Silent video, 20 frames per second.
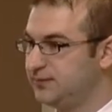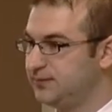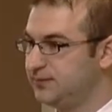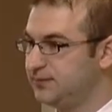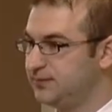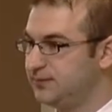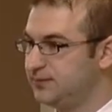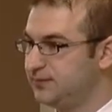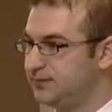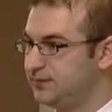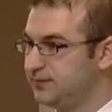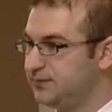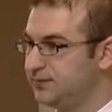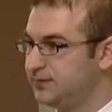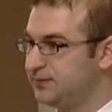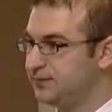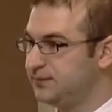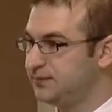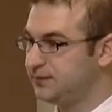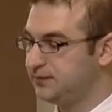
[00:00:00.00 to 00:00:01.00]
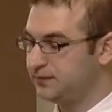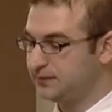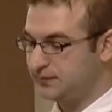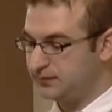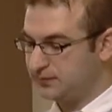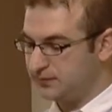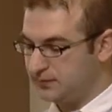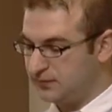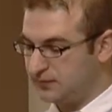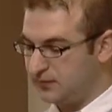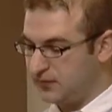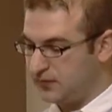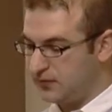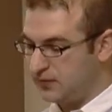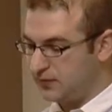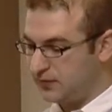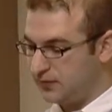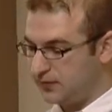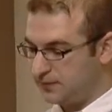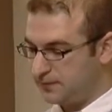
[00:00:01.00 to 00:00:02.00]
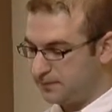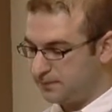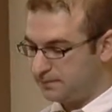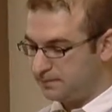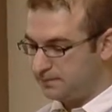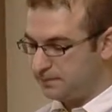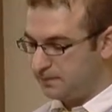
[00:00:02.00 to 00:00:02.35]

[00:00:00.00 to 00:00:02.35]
Nobody speaks.